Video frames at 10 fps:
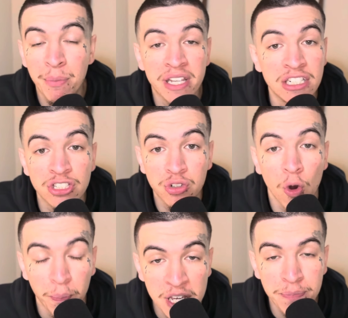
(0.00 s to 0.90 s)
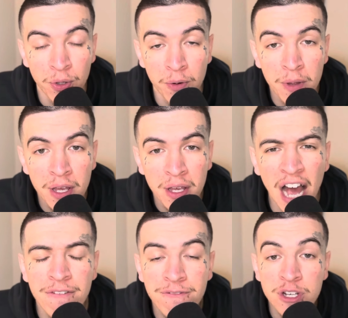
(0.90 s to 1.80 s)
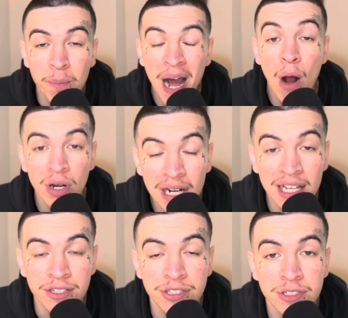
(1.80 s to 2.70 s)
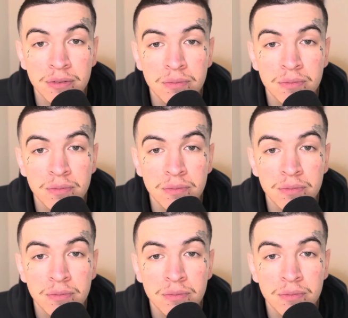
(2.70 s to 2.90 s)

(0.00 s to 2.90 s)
to control people, I feel powerless.